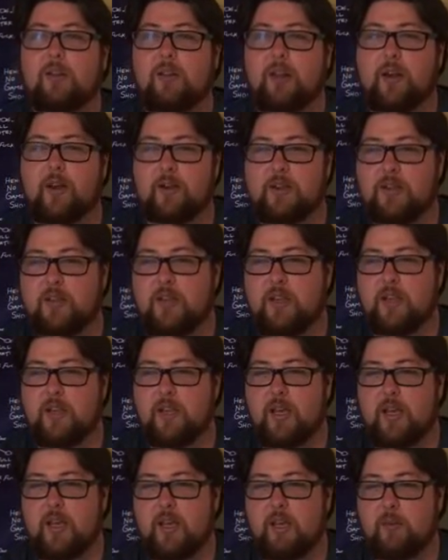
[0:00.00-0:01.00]
There's
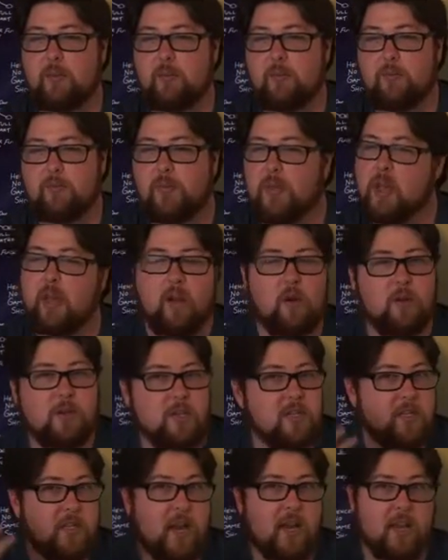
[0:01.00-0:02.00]
the
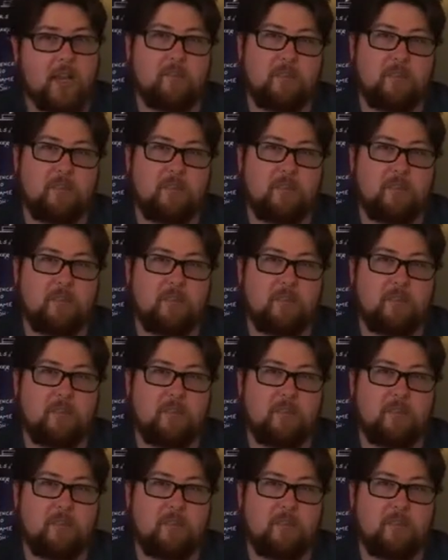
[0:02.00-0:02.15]
it's just kind of